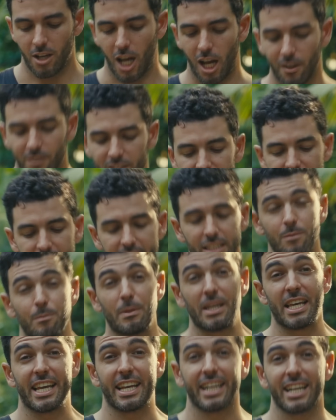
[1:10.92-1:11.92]
Obviously, this
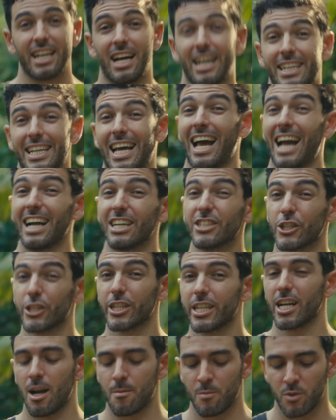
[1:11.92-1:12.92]
being an action
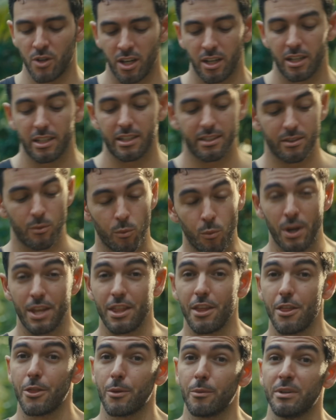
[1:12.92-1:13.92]
camera with
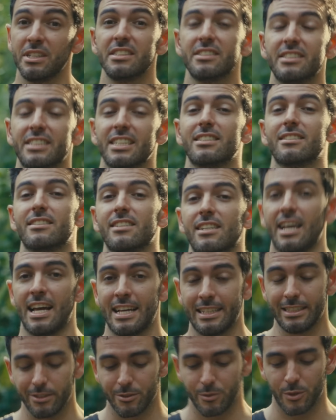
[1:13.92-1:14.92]
a 360 lens,